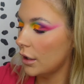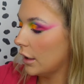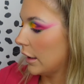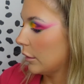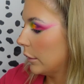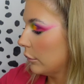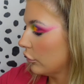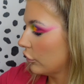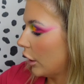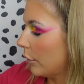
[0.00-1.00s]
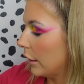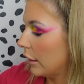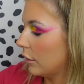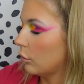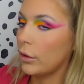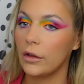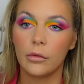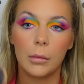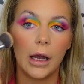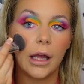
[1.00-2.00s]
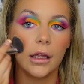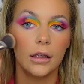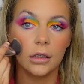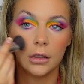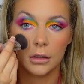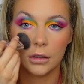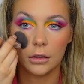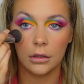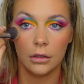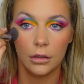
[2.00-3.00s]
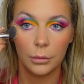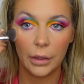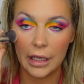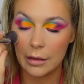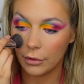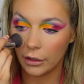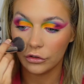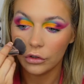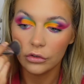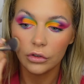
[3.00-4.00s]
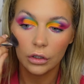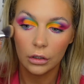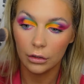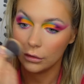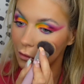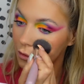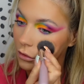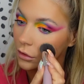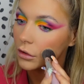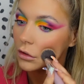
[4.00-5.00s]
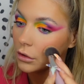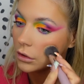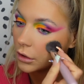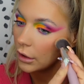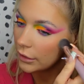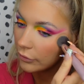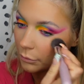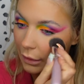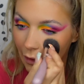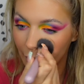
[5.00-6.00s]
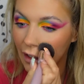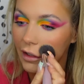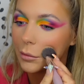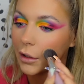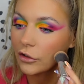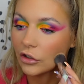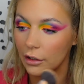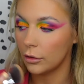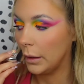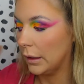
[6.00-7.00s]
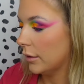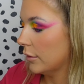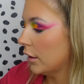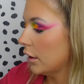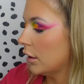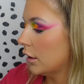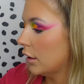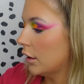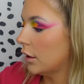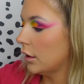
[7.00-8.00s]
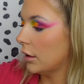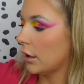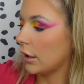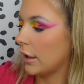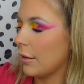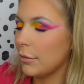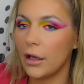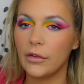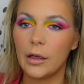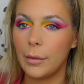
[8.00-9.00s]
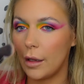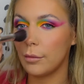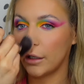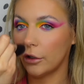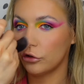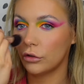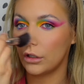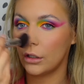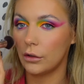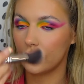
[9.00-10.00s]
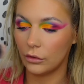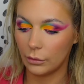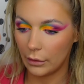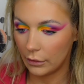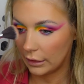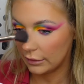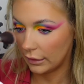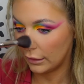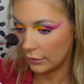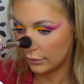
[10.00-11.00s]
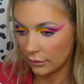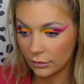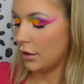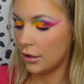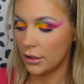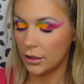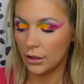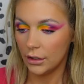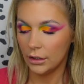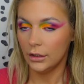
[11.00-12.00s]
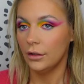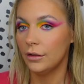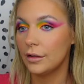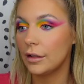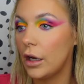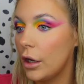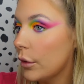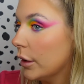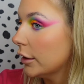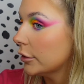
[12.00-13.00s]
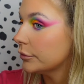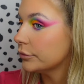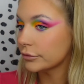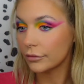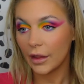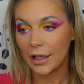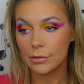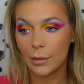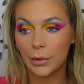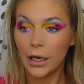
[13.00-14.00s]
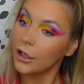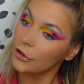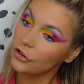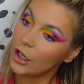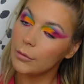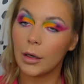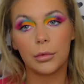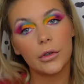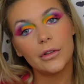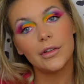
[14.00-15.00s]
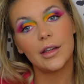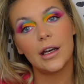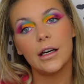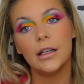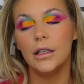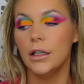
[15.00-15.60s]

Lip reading: And I will just go in with my P brush just to kind of mellow out the blush a little bit. And I am loving a bit of blush on the nose as well these days. So that's my blush and my bronzer.